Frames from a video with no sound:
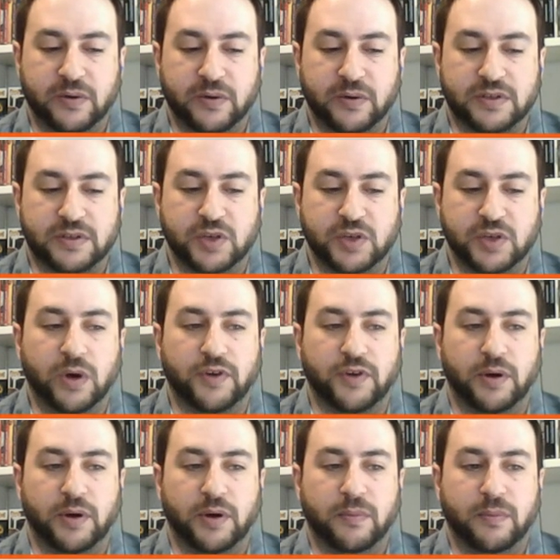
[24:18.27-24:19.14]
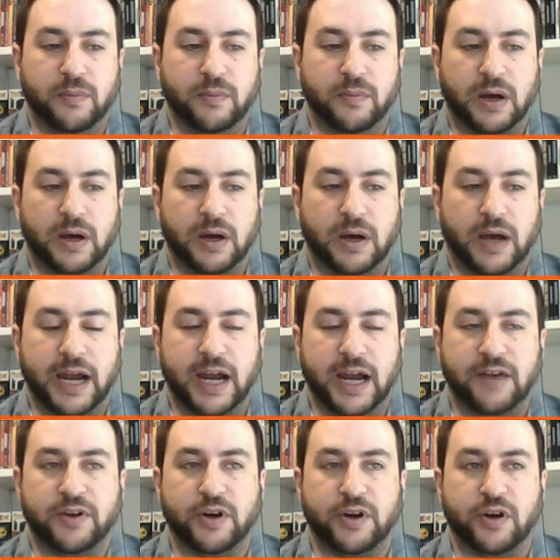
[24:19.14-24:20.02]
two of them, I
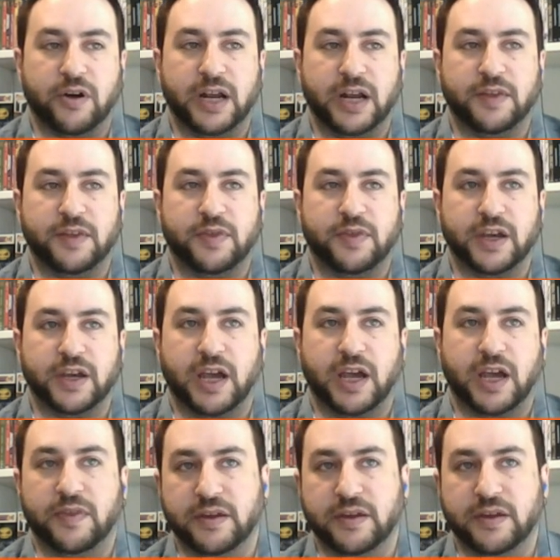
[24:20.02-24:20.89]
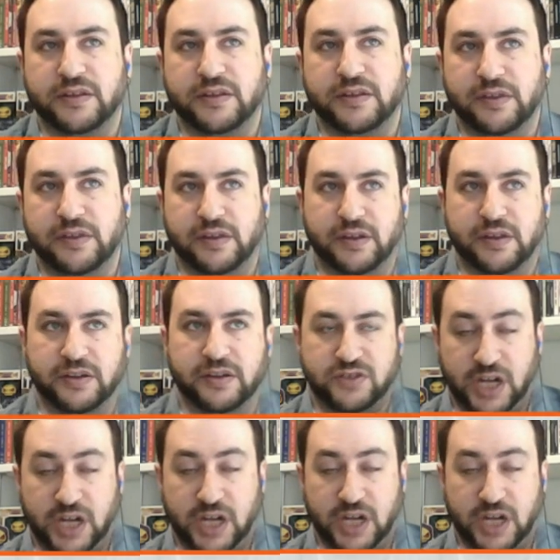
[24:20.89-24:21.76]
haven't heard anything on the
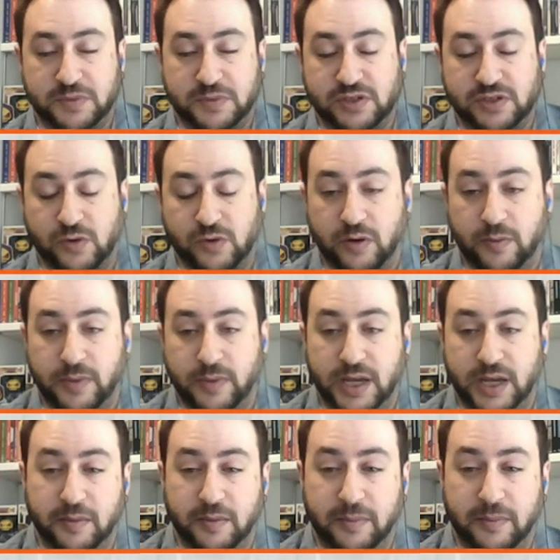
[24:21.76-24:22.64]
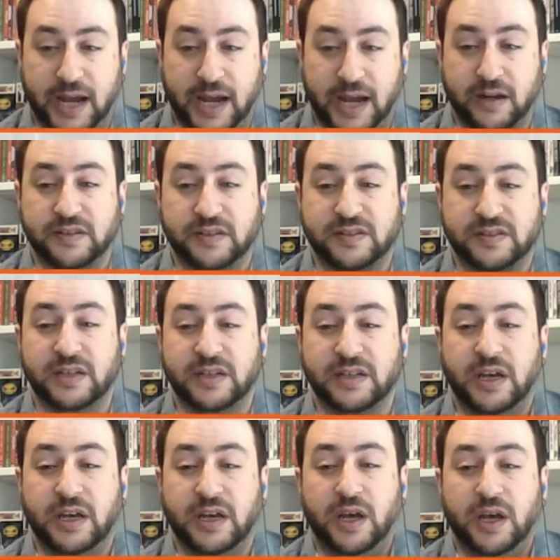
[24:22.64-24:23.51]
James Storm and the Magnus,
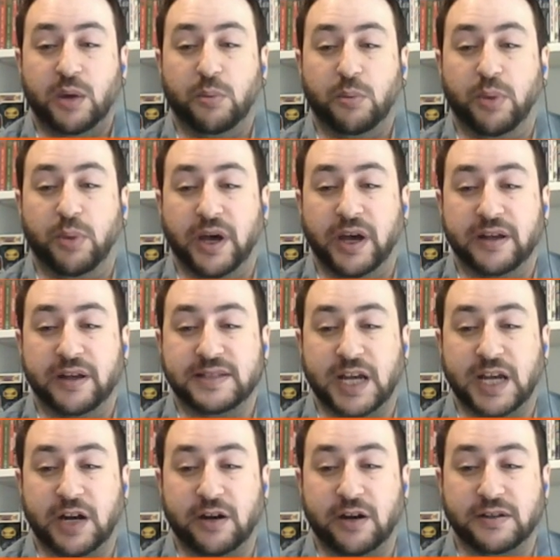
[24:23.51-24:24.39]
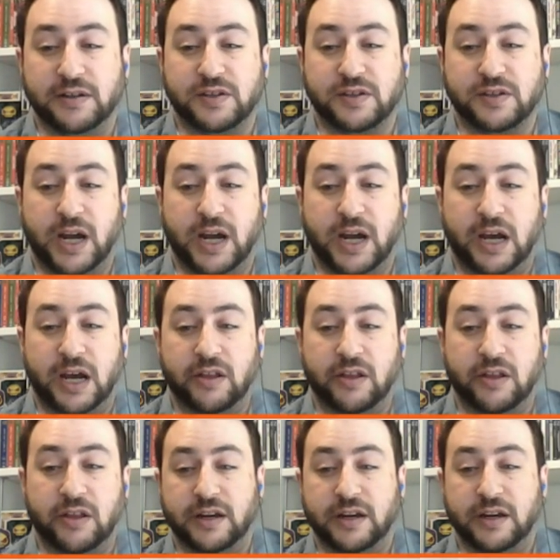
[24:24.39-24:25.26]
but Taryn Terrell
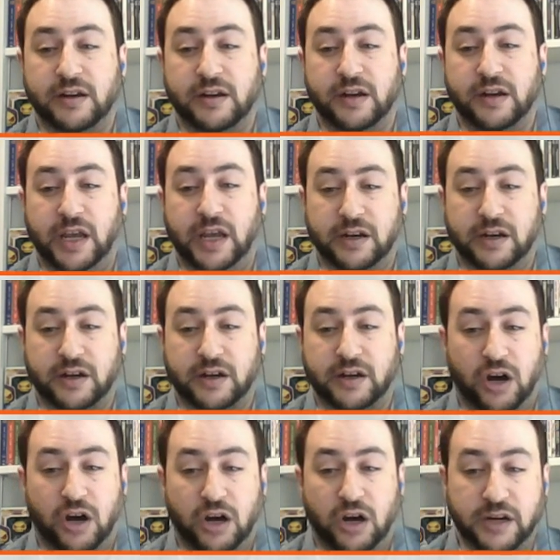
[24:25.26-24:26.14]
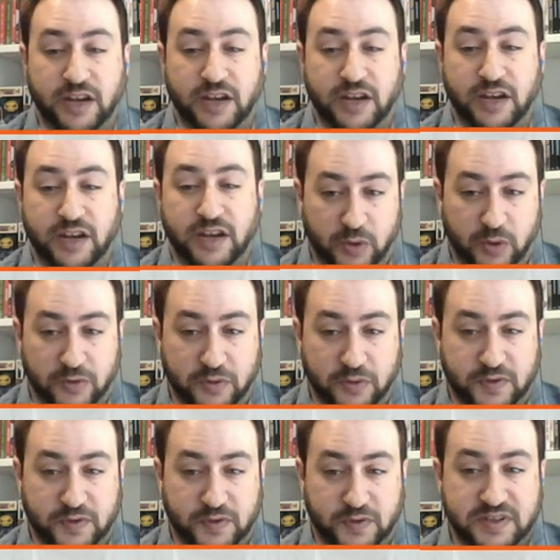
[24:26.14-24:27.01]
and Kong have
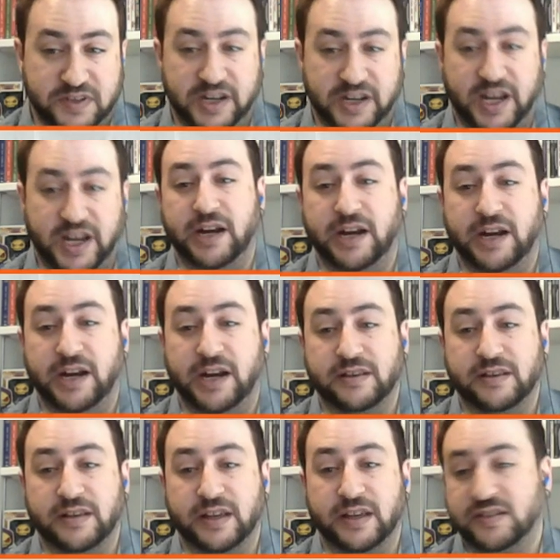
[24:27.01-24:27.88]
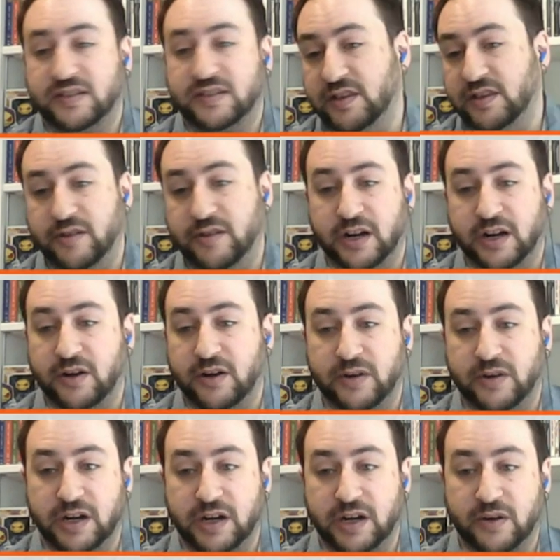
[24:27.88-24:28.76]
both denied it. They said they're not
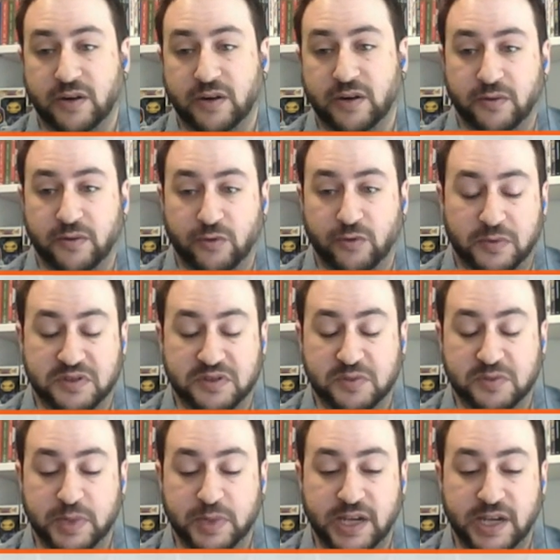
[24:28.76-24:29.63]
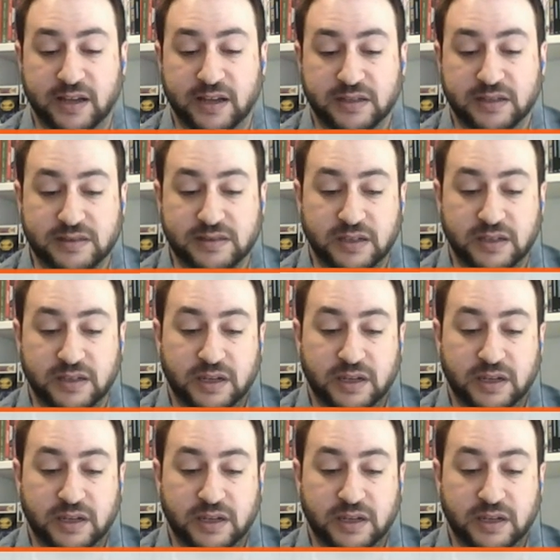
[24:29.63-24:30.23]
going anywhere. The rumor's BS.